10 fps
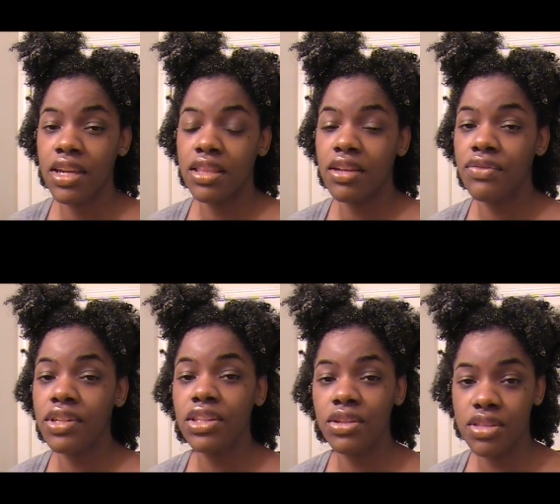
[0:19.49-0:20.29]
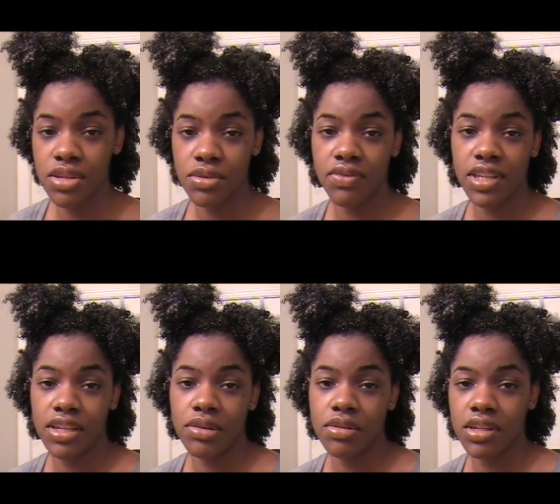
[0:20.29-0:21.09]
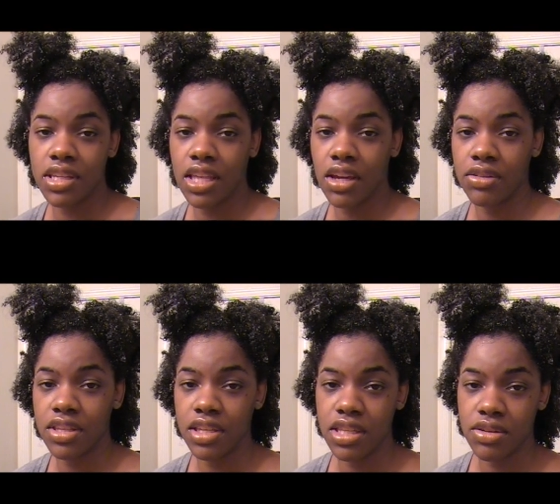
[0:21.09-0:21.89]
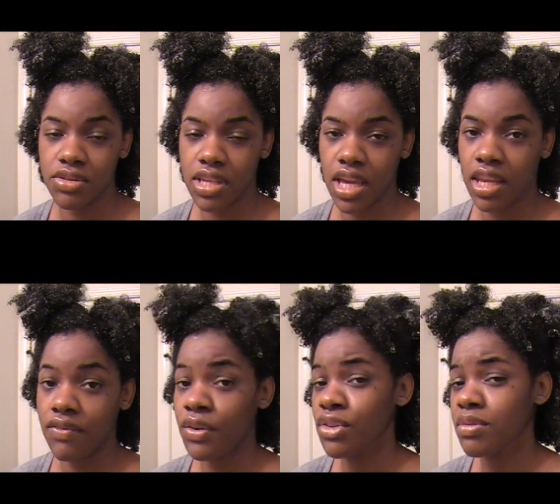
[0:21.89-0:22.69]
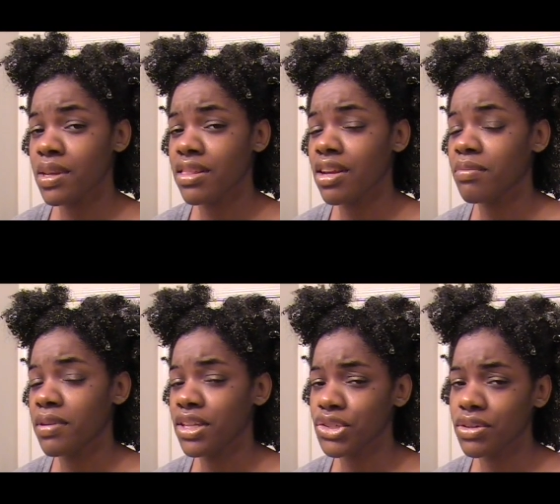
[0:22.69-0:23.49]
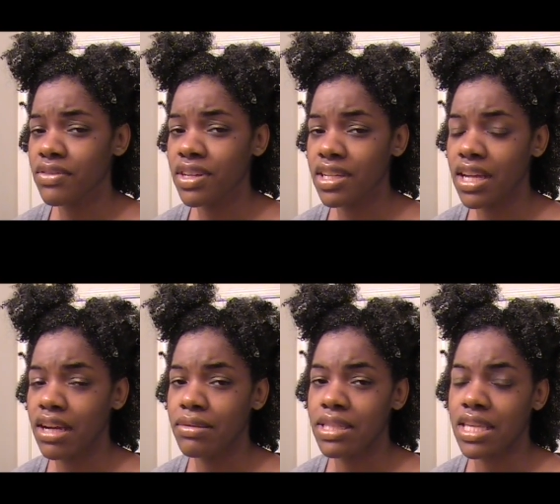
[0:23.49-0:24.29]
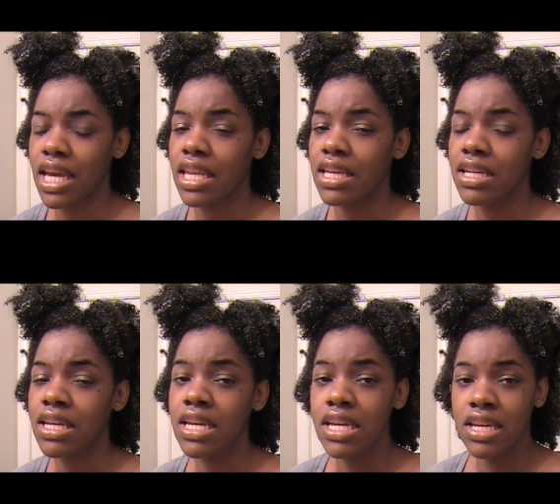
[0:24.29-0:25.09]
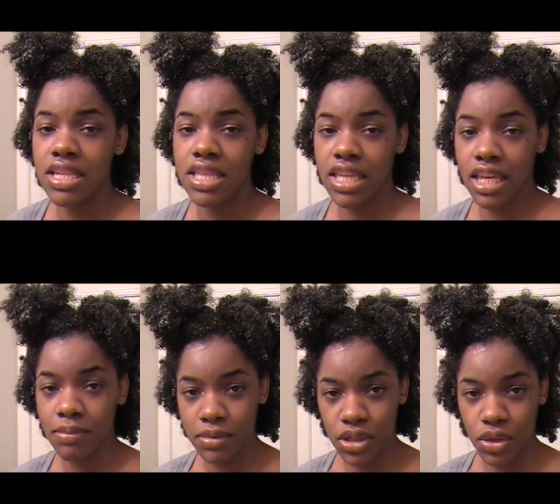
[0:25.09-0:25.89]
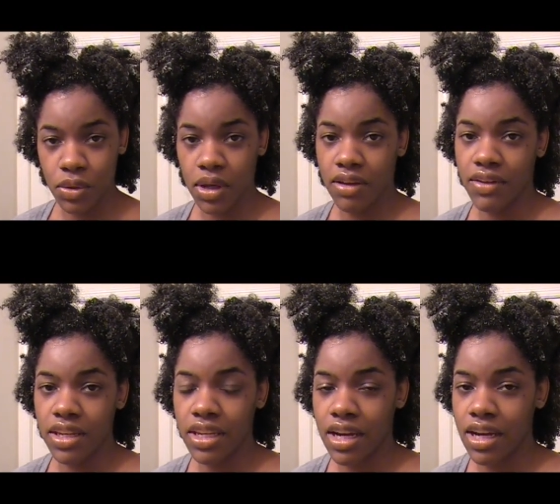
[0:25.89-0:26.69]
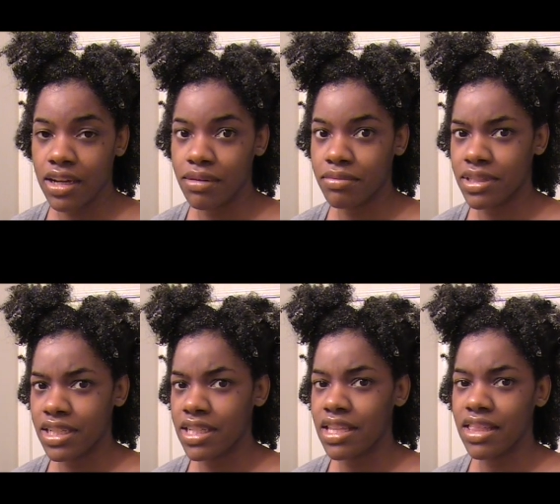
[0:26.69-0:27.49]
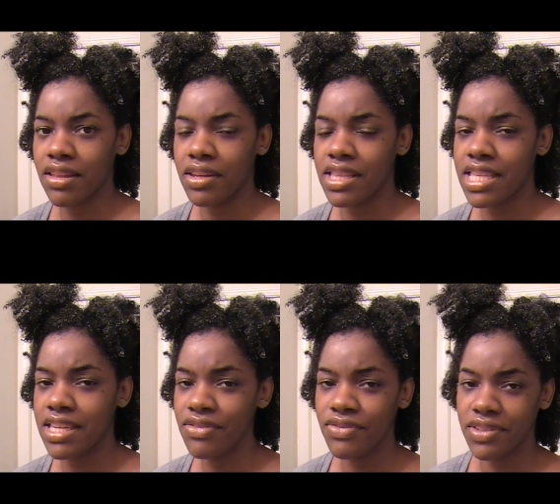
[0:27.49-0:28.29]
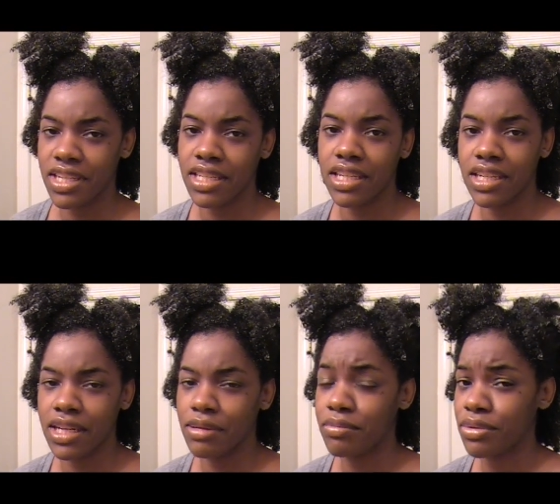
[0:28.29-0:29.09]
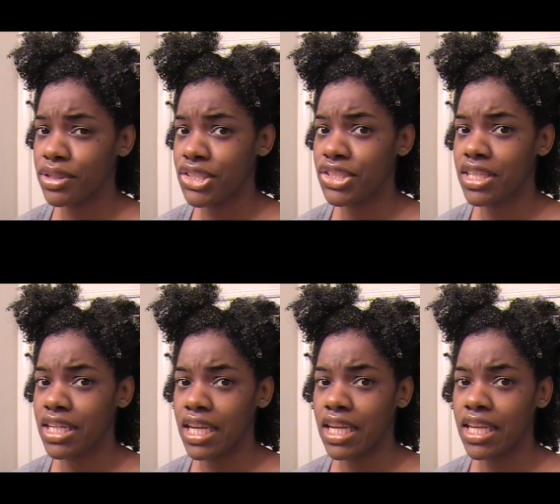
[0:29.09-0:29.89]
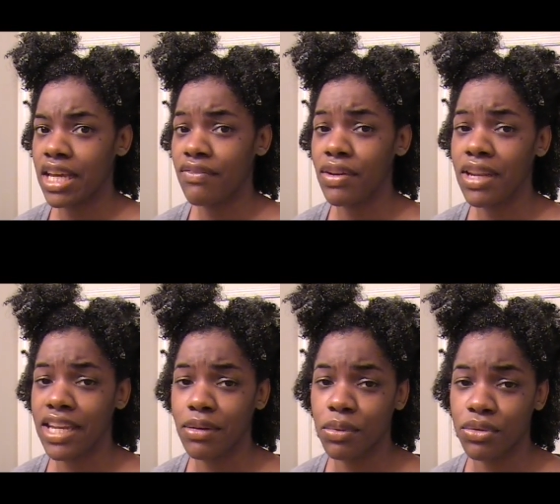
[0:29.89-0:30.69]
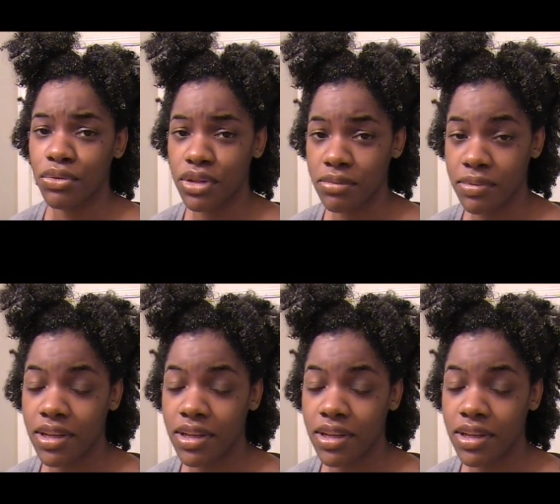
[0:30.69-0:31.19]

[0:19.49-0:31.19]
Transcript: different YouTube videos on the Tangle Teezers and at first when I saw a picture of it, I was kind of skeptical of it um, because I thought the teeth in the um, brush and I felt like it would rip